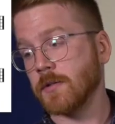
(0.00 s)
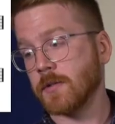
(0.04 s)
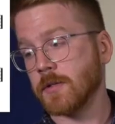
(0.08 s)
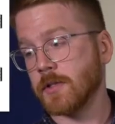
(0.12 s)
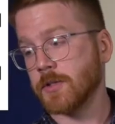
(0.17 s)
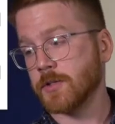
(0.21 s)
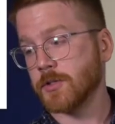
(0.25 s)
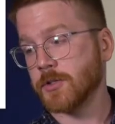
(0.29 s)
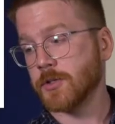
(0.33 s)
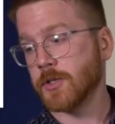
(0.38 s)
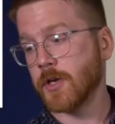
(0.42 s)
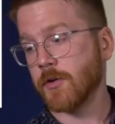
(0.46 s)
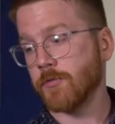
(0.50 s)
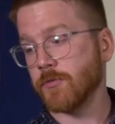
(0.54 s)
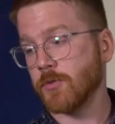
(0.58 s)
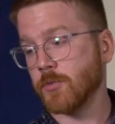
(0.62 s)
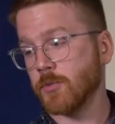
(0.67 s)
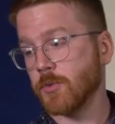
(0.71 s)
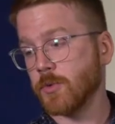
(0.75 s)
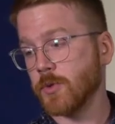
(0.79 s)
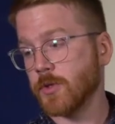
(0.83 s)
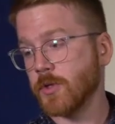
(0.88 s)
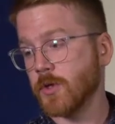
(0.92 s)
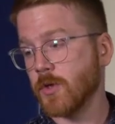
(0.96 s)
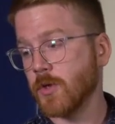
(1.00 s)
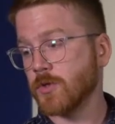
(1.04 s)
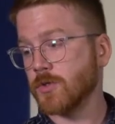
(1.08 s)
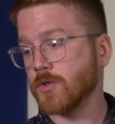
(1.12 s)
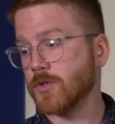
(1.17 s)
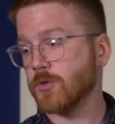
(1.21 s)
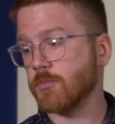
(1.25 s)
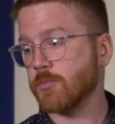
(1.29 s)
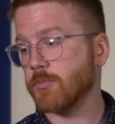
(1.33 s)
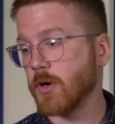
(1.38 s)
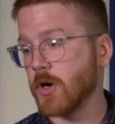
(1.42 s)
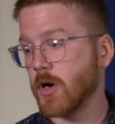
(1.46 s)
that you're comfortable with those
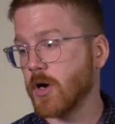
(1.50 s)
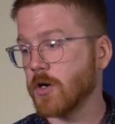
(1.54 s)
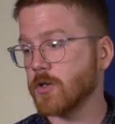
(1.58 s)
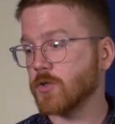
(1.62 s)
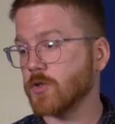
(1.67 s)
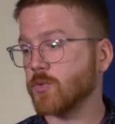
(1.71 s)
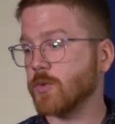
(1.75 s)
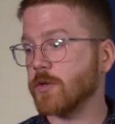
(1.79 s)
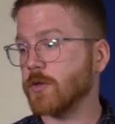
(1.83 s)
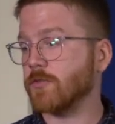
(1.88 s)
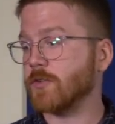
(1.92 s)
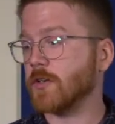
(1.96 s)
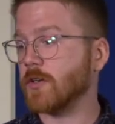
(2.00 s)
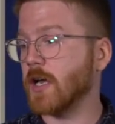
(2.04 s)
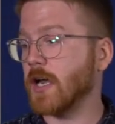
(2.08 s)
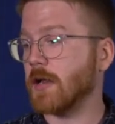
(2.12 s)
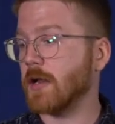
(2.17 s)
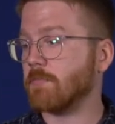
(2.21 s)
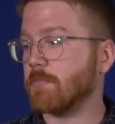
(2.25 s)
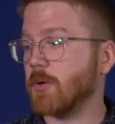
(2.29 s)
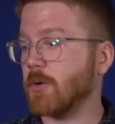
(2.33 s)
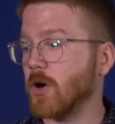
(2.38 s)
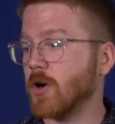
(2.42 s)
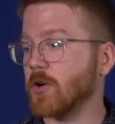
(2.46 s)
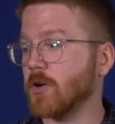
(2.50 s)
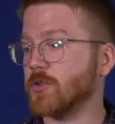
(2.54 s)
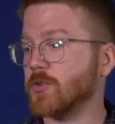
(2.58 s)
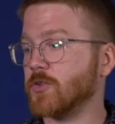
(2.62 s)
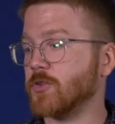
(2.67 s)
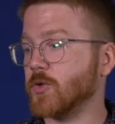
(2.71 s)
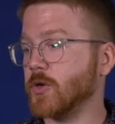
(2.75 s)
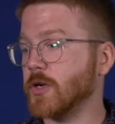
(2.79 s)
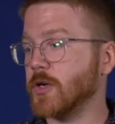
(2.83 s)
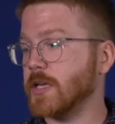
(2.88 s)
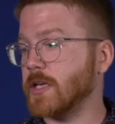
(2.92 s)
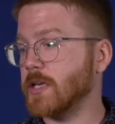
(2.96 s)
2 bars, we've got bar
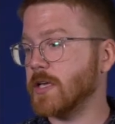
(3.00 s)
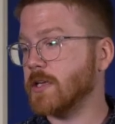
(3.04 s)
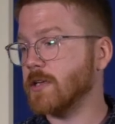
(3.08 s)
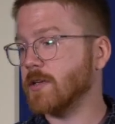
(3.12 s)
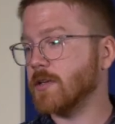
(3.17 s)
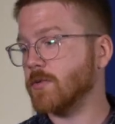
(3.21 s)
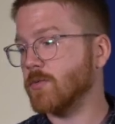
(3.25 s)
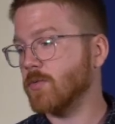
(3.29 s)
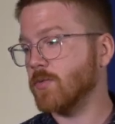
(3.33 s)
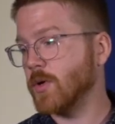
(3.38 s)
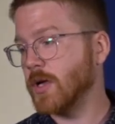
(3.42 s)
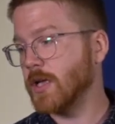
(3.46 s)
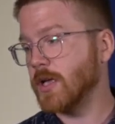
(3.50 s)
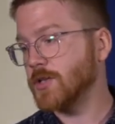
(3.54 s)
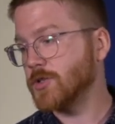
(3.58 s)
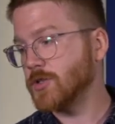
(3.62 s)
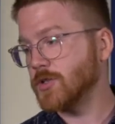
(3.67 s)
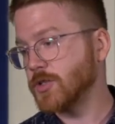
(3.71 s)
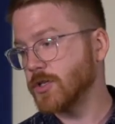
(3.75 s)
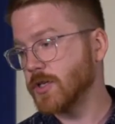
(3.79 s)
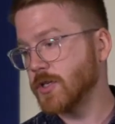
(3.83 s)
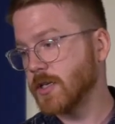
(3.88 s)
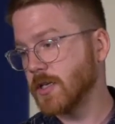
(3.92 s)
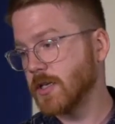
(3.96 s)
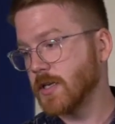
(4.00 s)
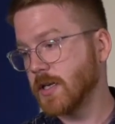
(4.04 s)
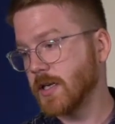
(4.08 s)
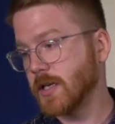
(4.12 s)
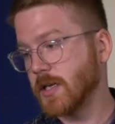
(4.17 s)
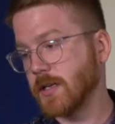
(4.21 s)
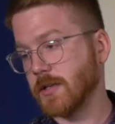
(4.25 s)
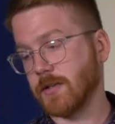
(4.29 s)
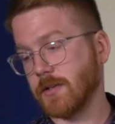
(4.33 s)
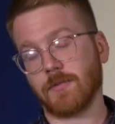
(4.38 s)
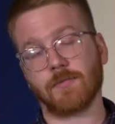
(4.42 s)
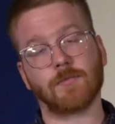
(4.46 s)
3, which
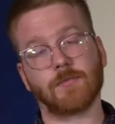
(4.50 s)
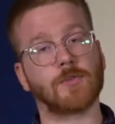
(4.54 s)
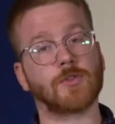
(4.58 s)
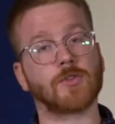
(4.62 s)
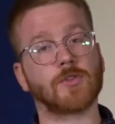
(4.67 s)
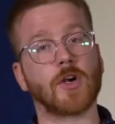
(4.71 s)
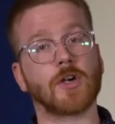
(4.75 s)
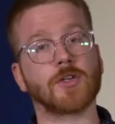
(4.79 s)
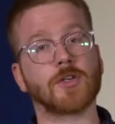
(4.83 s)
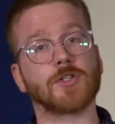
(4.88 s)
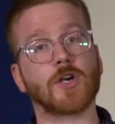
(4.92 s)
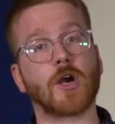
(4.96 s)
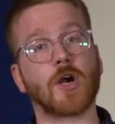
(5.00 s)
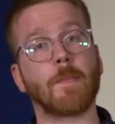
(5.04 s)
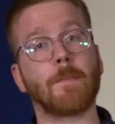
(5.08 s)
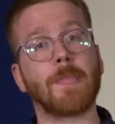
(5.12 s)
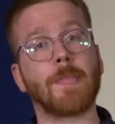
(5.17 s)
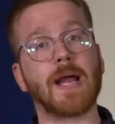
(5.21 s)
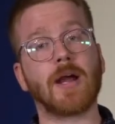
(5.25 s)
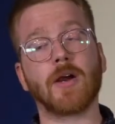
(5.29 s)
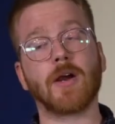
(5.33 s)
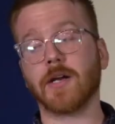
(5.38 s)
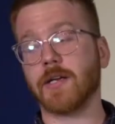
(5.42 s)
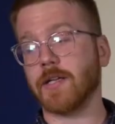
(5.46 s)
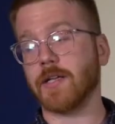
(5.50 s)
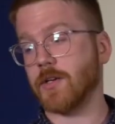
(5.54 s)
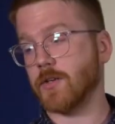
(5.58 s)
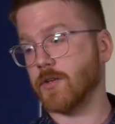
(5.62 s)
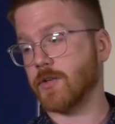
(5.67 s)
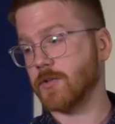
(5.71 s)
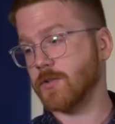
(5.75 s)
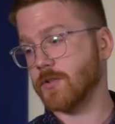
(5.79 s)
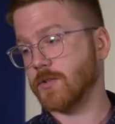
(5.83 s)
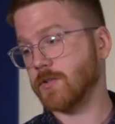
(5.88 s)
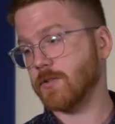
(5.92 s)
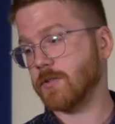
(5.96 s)
starts our
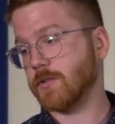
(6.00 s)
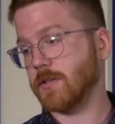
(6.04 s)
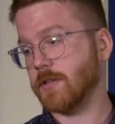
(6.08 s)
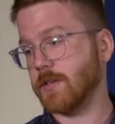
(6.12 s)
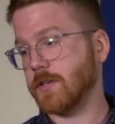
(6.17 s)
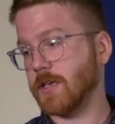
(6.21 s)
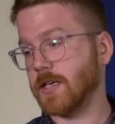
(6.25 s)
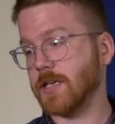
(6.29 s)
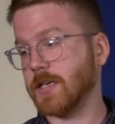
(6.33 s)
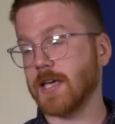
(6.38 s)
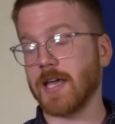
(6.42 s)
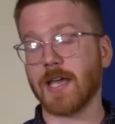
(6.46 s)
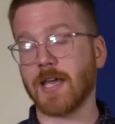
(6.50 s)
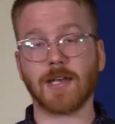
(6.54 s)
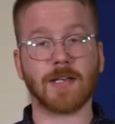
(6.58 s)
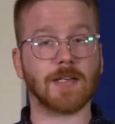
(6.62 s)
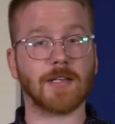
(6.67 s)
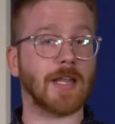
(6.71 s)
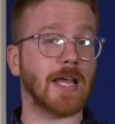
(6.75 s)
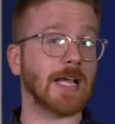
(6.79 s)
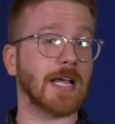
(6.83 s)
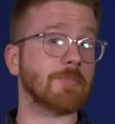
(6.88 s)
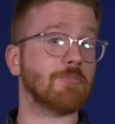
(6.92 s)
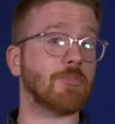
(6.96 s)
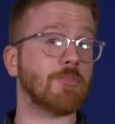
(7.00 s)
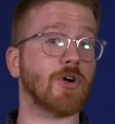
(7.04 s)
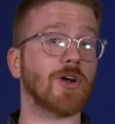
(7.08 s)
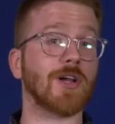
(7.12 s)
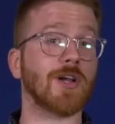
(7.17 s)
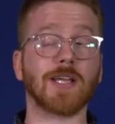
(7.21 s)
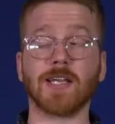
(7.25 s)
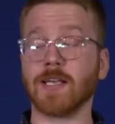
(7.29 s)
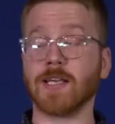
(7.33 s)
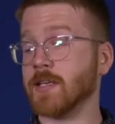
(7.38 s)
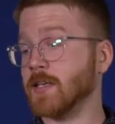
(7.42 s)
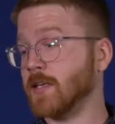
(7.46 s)
paradiddles. Again, like
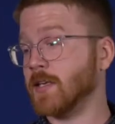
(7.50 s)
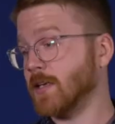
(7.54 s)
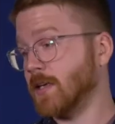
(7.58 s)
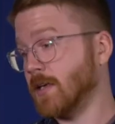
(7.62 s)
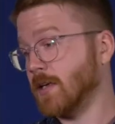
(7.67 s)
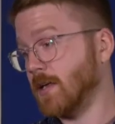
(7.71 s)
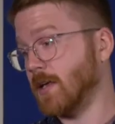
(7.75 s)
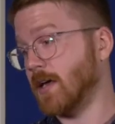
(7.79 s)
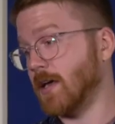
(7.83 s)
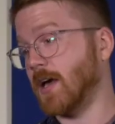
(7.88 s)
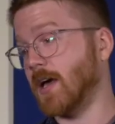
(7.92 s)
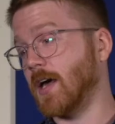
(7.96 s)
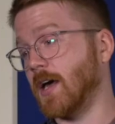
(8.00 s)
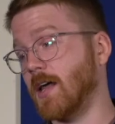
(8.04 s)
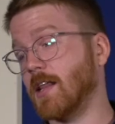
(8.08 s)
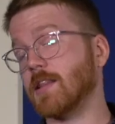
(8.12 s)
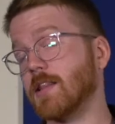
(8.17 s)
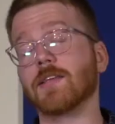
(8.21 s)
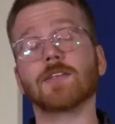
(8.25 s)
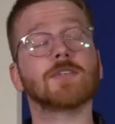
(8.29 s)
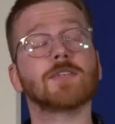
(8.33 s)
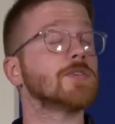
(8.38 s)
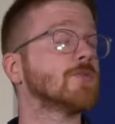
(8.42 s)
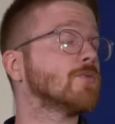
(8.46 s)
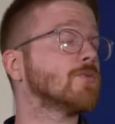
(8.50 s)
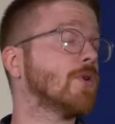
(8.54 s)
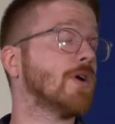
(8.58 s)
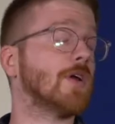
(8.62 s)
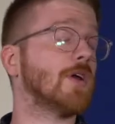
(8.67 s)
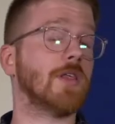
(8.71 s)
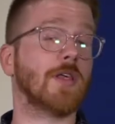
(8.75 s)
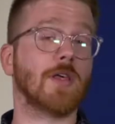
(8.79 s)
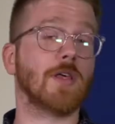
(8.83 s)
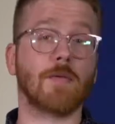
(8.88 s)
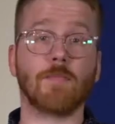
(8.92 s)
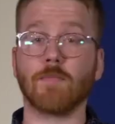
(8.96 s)
Bernie, this is one of
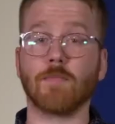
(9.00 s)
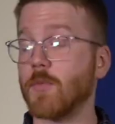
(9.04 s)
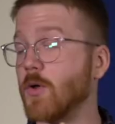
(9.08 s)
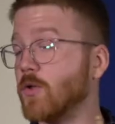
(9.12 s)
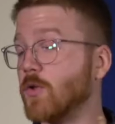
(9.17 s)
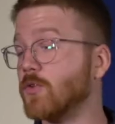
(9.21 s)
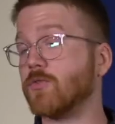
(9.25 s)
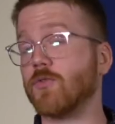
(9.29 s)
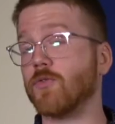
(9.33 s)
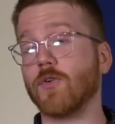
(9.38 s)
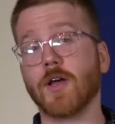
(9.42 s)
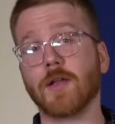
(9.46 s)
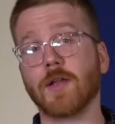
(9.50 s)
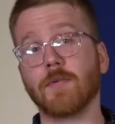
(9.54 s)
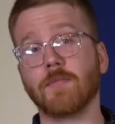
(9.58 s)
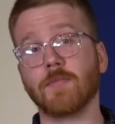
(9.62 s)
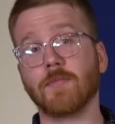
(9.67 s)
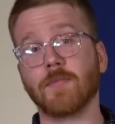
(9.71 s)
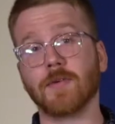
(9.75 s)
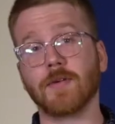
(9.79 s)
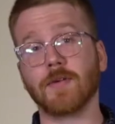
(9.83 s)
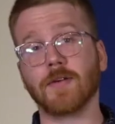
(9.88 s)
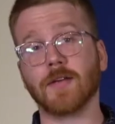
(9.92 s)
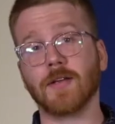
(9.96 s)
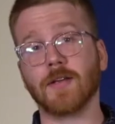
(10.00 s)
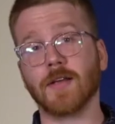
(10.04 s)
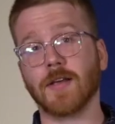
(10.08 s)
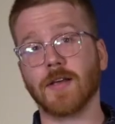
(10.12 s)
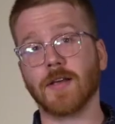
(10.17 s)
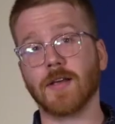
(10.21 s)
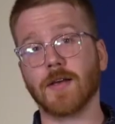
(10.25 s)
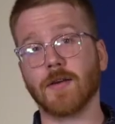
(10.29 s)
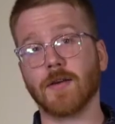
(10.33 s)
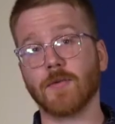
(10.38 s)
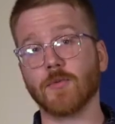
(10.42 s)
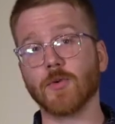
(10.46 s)
the most fun
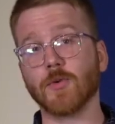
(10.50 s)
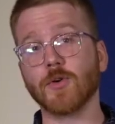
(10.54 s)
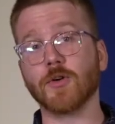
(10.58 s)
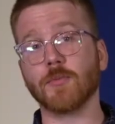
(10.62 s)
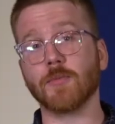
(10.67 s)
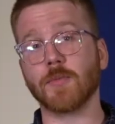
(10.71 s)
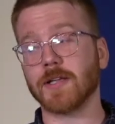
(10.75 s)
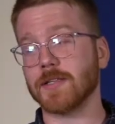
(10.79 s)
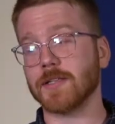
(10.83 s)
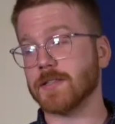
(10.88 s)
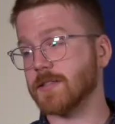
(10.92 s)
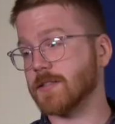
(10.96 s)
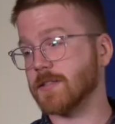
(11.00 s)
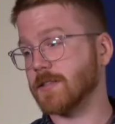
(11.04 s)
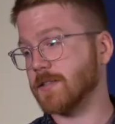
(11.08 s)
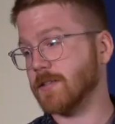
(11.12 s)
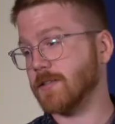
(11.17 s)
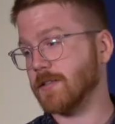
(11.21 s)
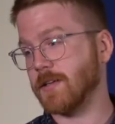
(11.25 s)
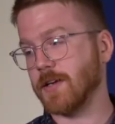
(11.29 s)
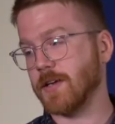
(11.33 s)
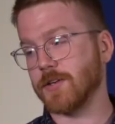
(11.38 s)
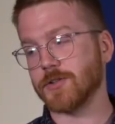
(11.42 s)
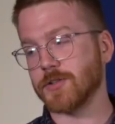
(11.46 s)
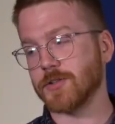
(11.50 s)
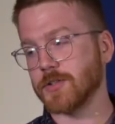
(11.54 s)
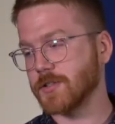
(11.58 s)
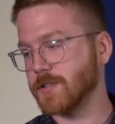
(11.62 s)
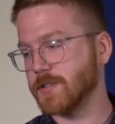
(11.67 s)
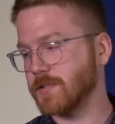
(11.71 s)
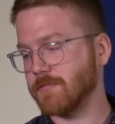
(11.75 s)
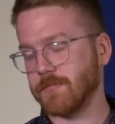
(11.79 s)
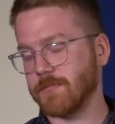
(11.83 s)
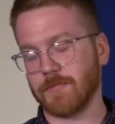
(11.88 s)
rudiments. It's just,